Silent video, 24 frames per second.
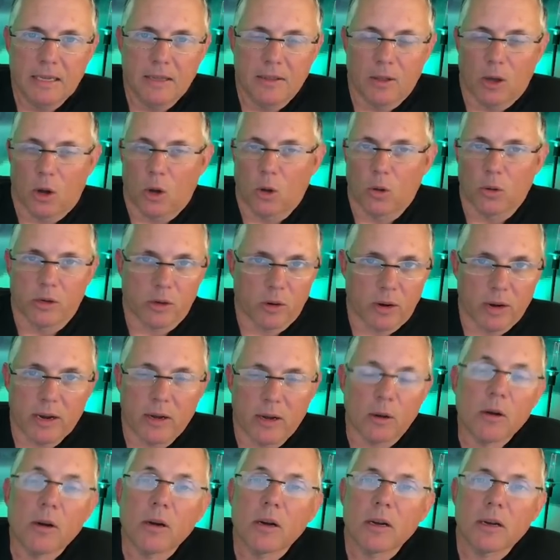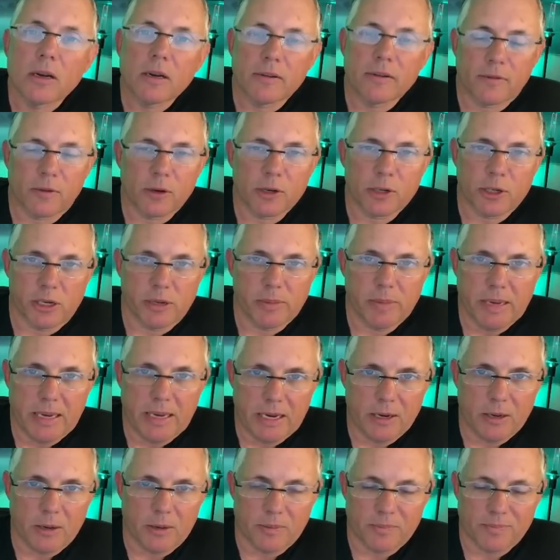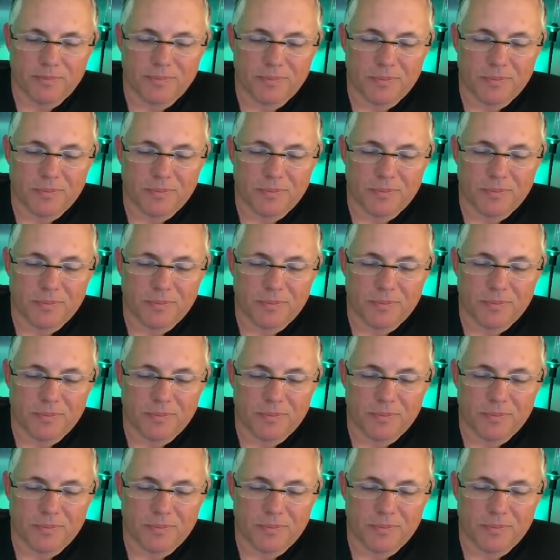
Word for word: the holy grail for Shiba Inu.